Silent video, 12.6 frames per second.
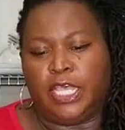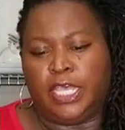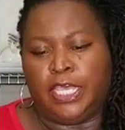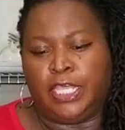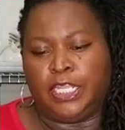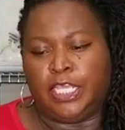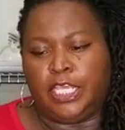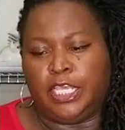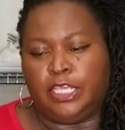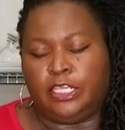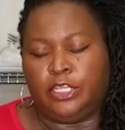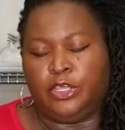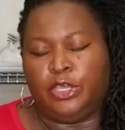And,
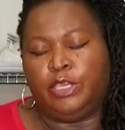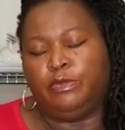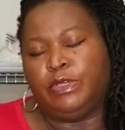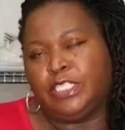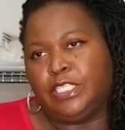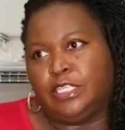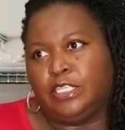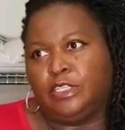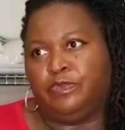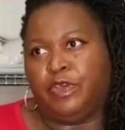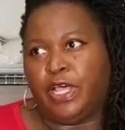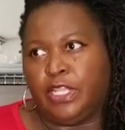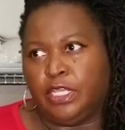you know, it was
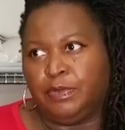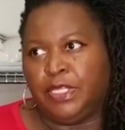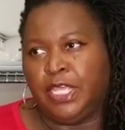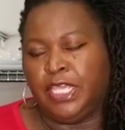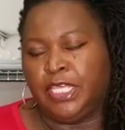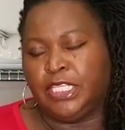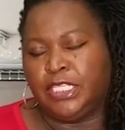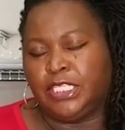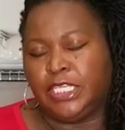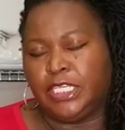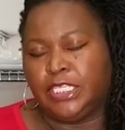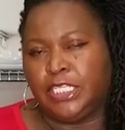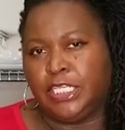developed in the
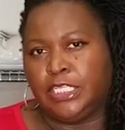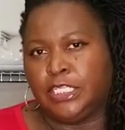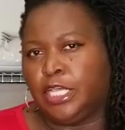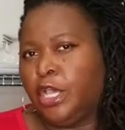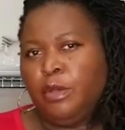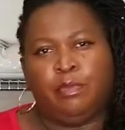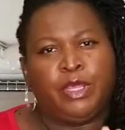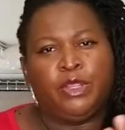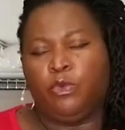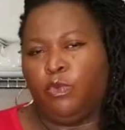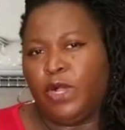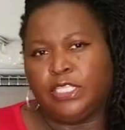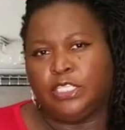60s, but
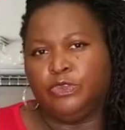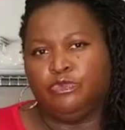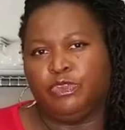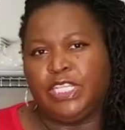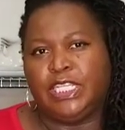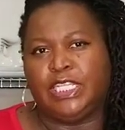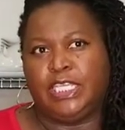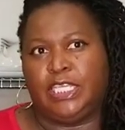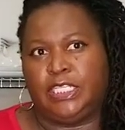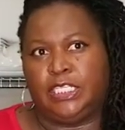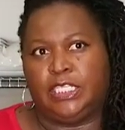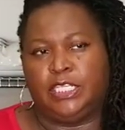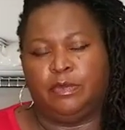it wasn't
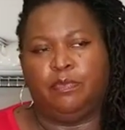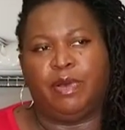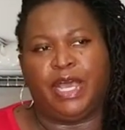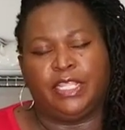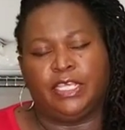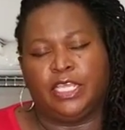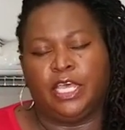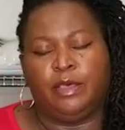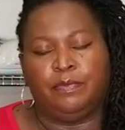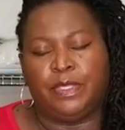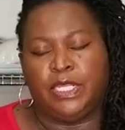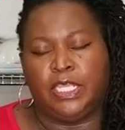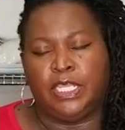released by the
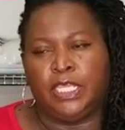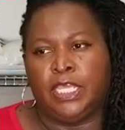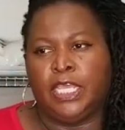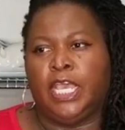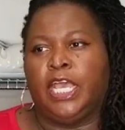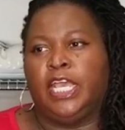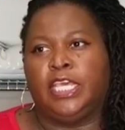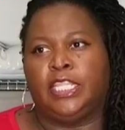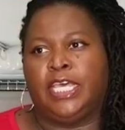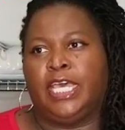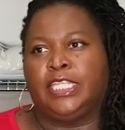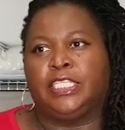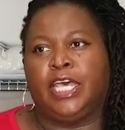company in
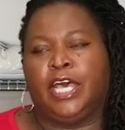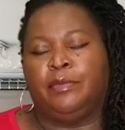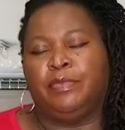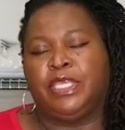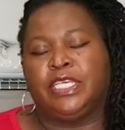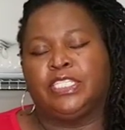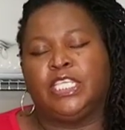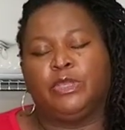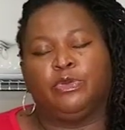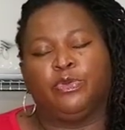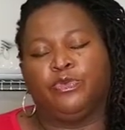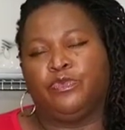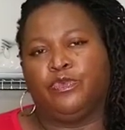that time because they
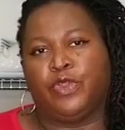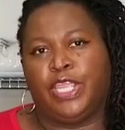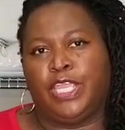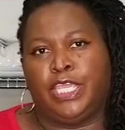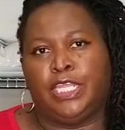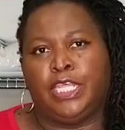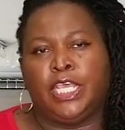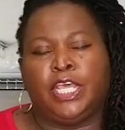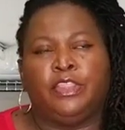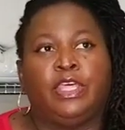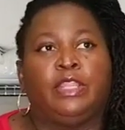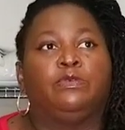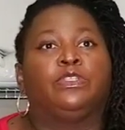were afraid
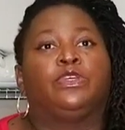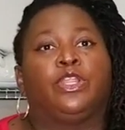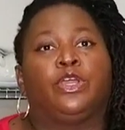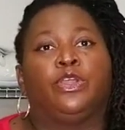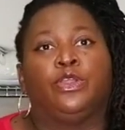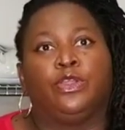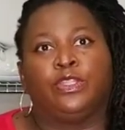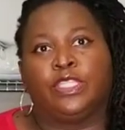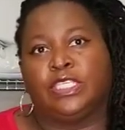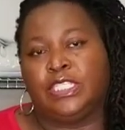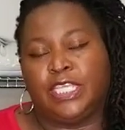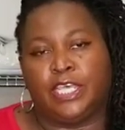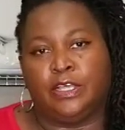that it was going to hurt the
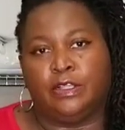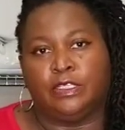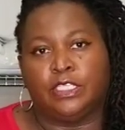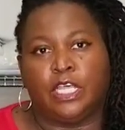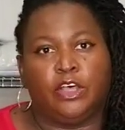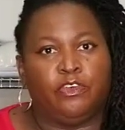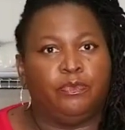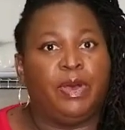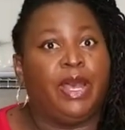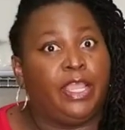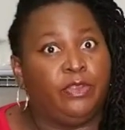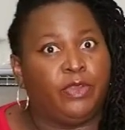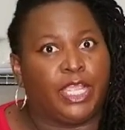sales of
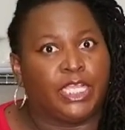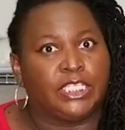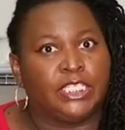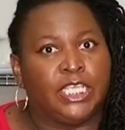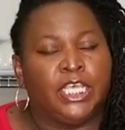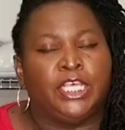Pyrex.